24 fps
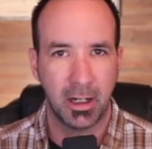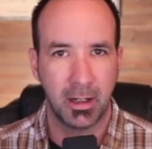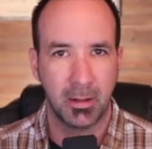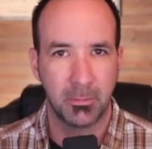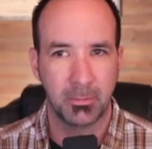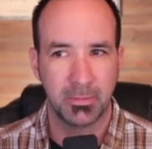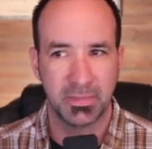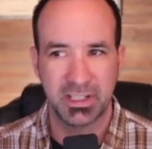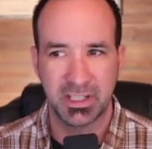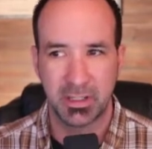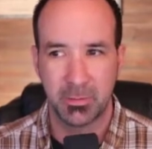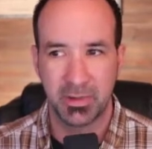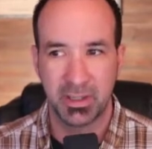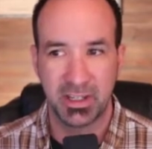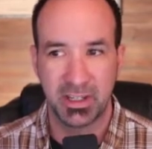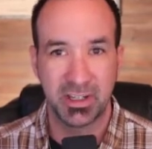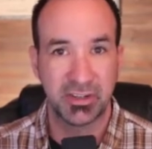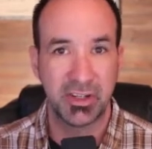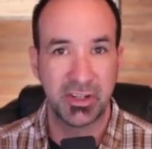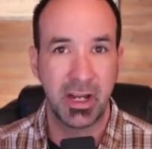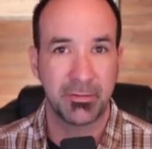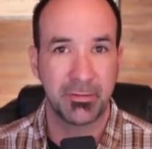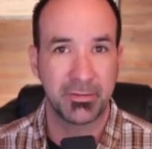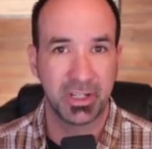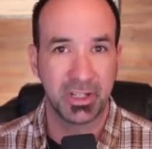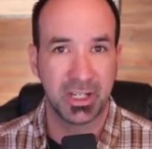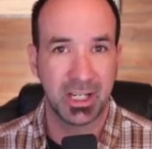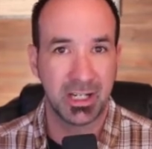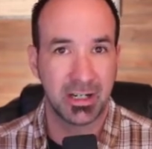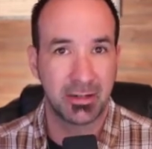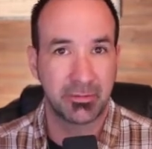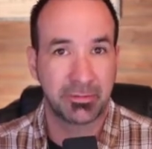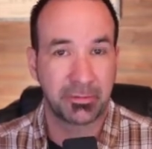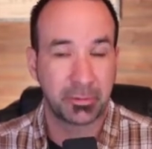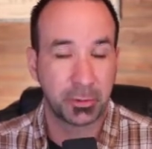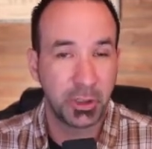some of this stuff to kind
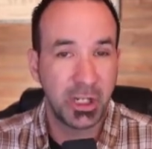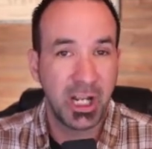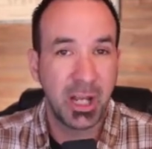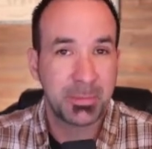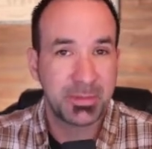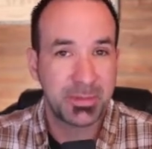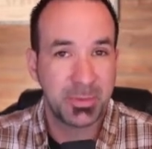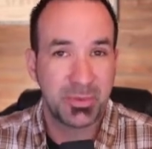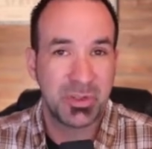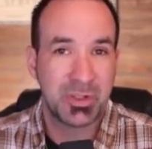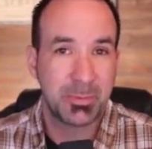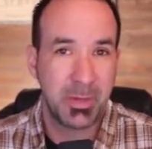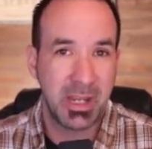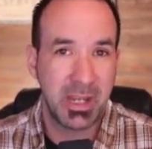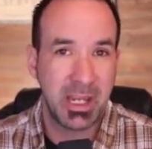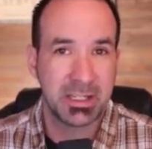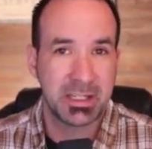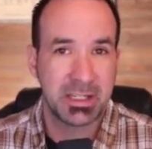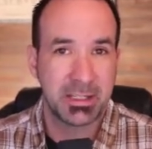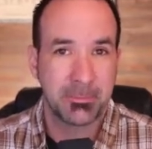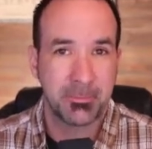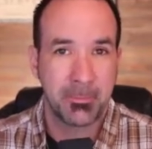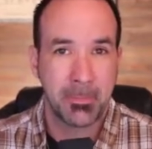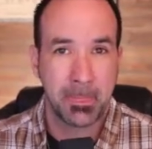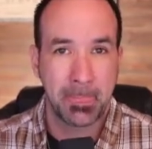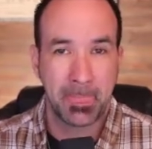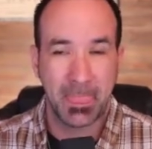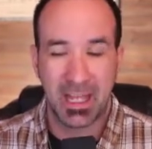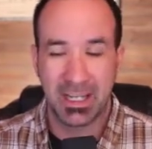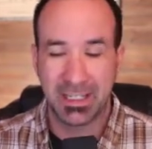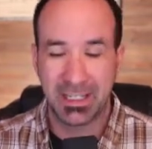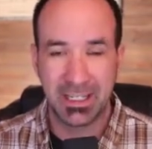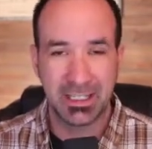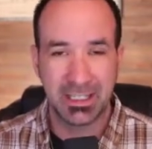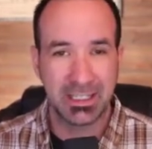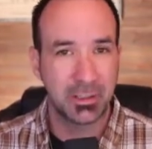of free up some space.
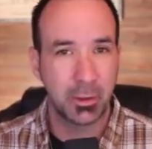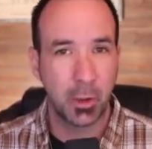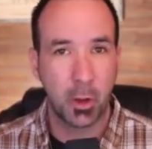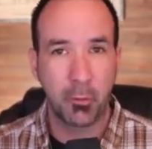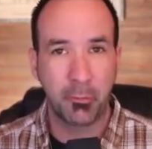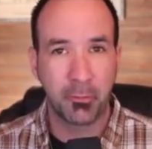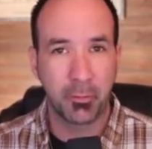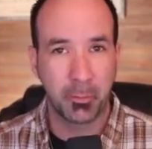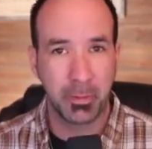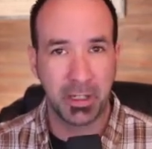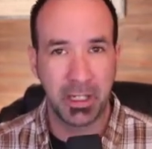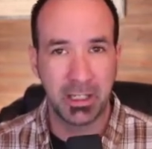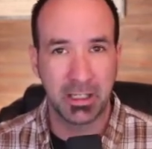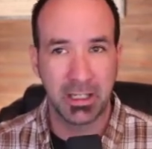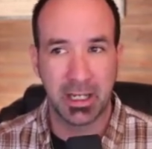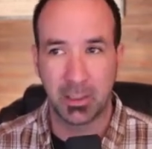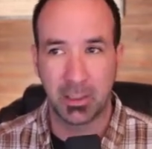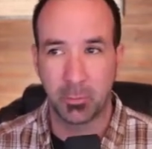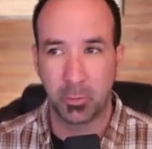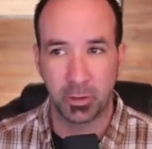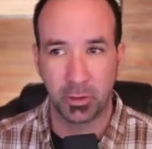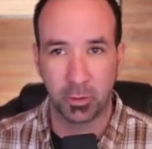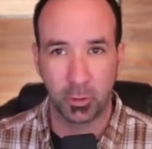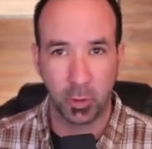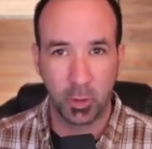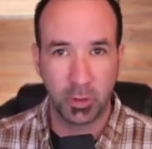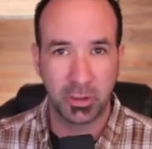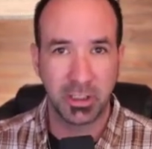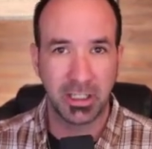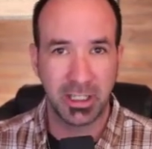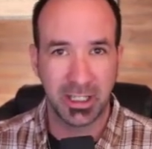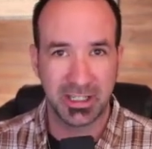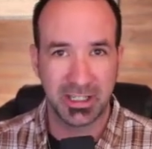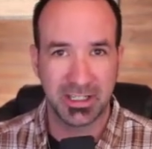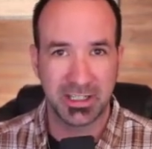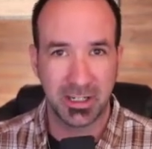Again, I know for me, like when you're
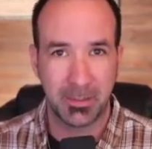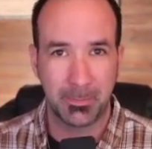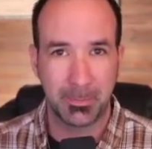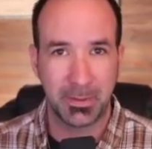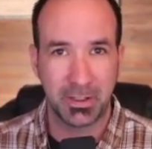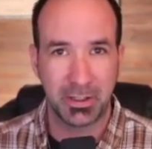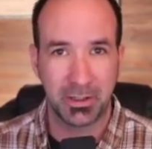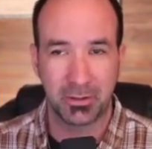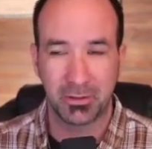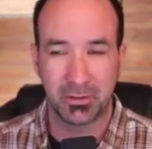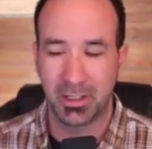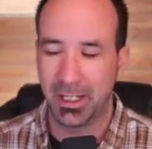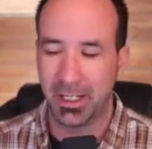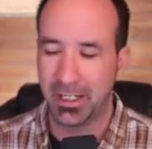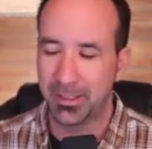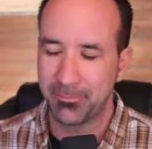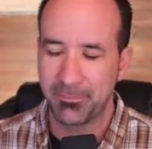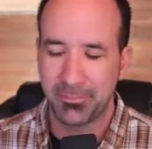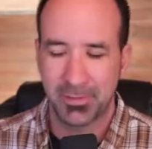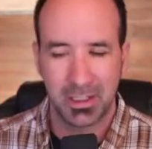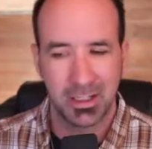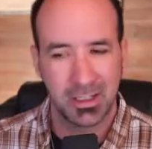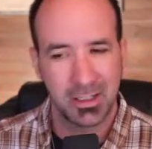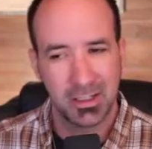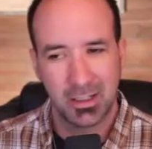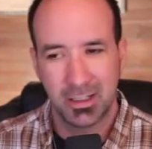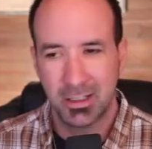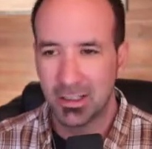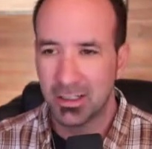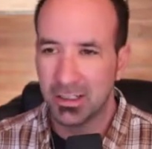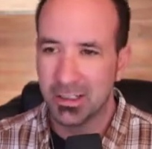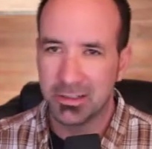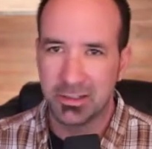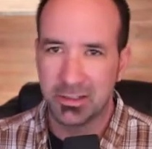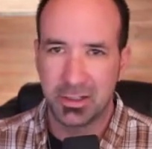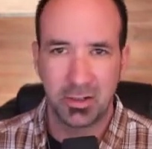looking at something, you're like,
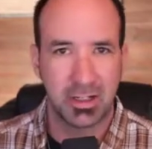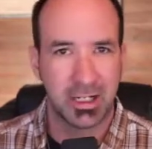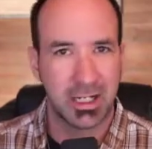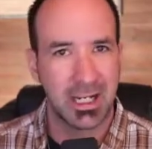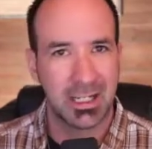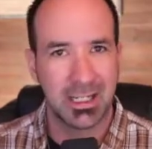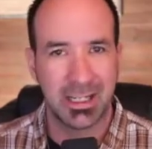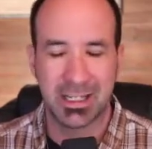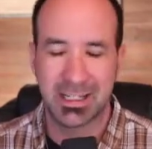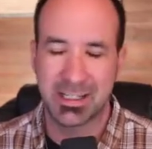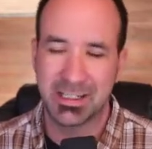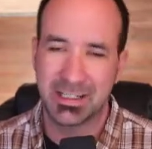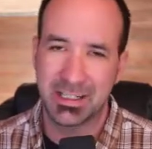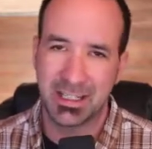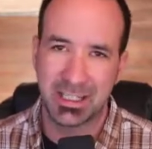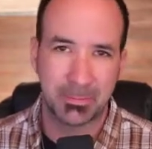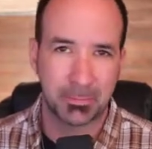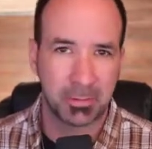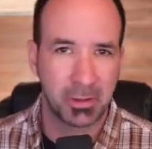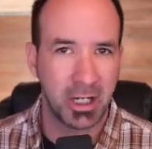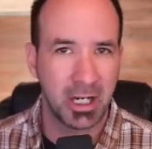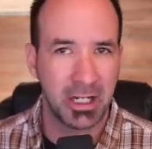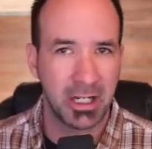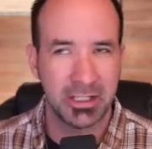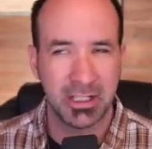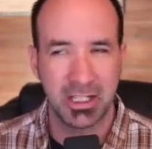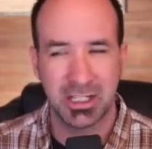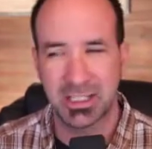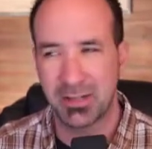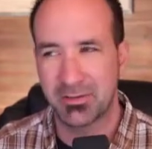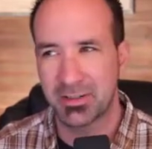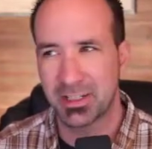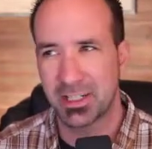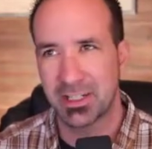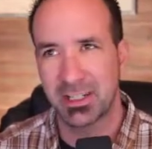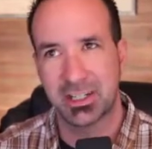dude, I got like 6 projects. I
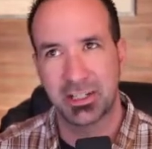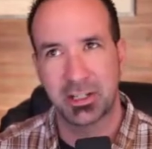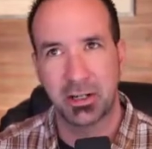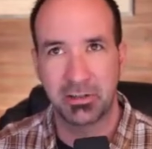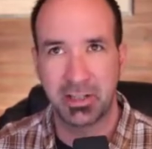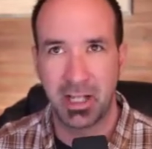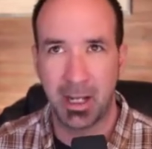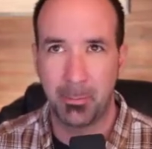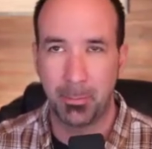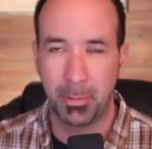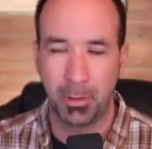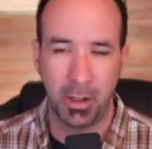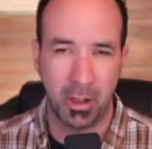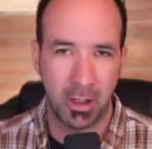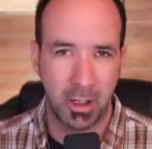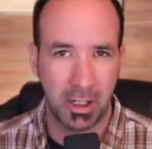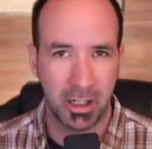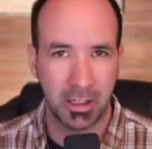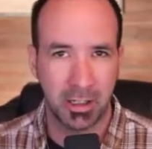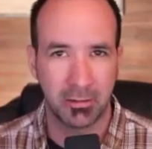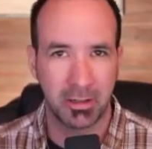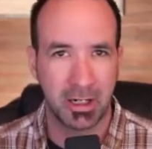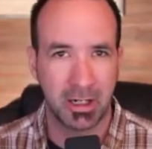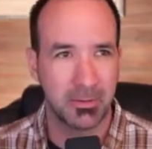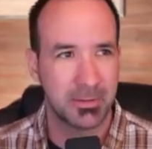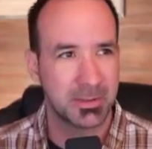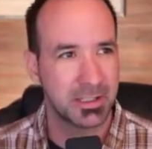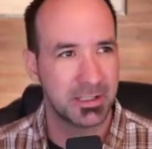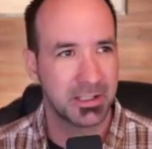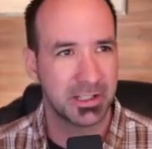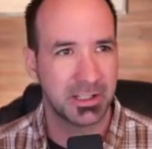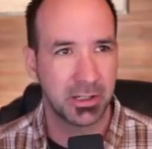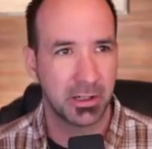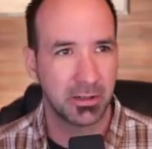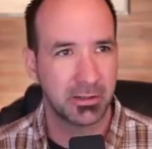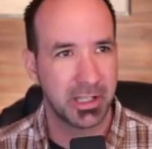was going to start that blog, or I was going to
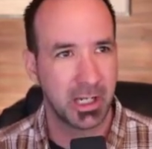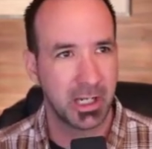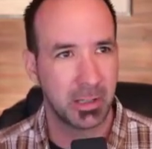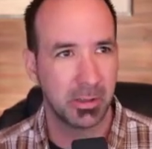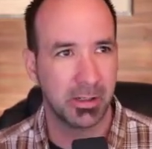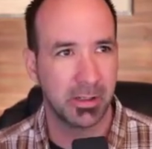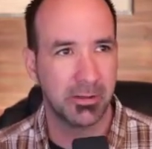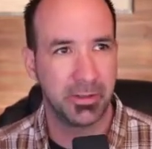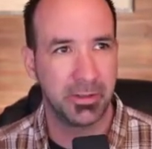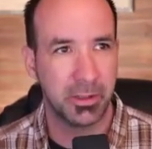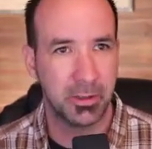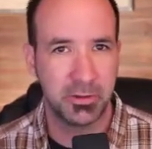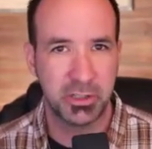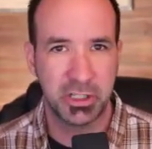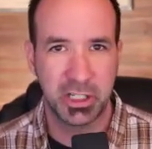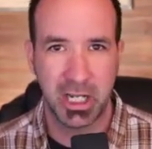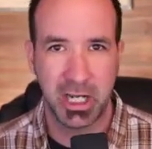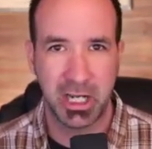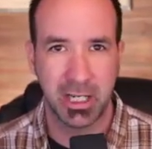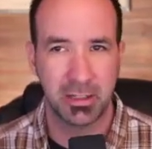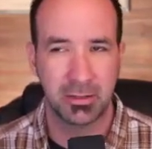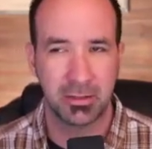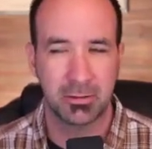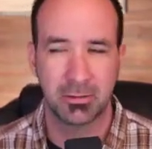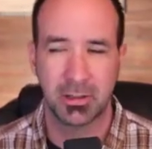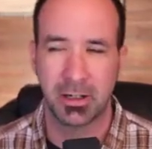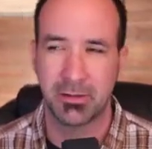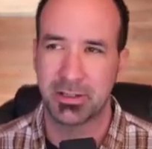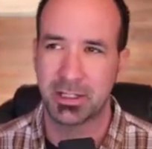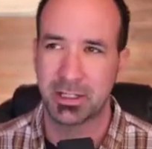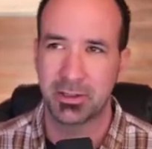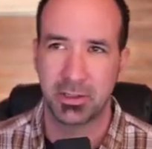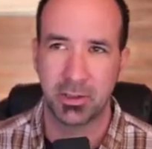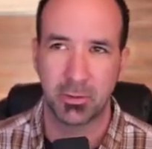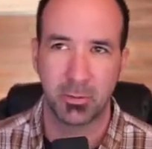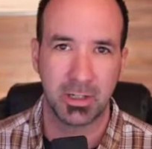start that review channel, or I was
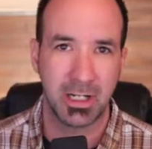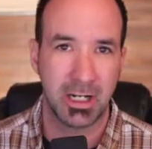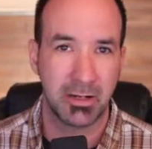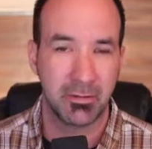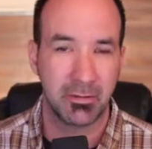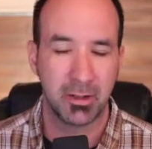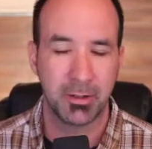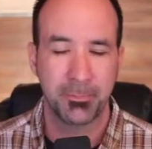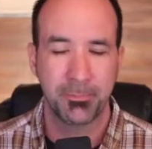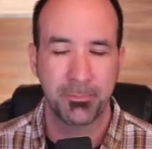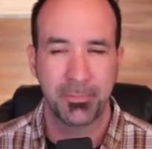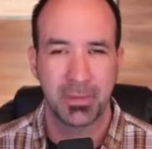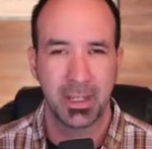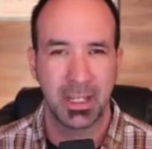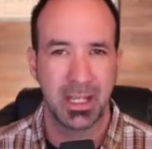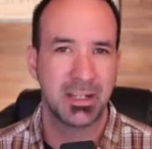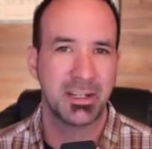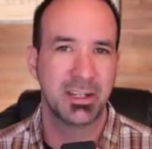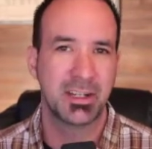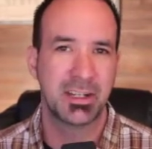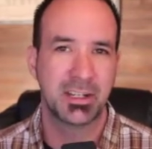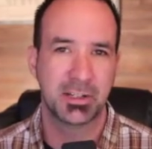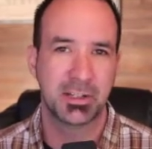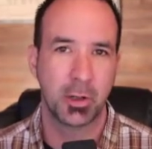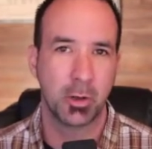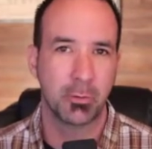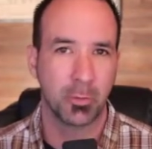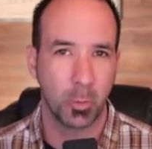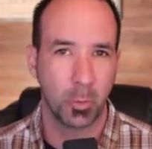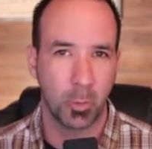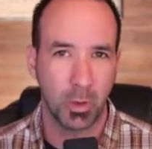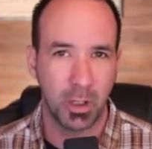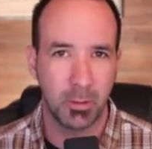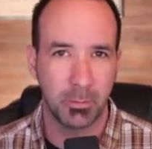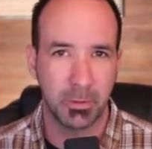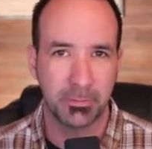going to do whatever. And it just gets
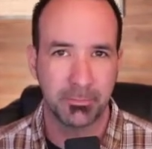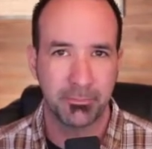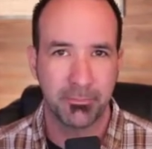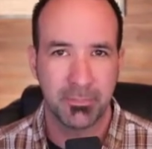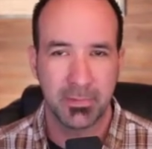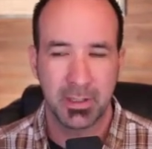overwhelming.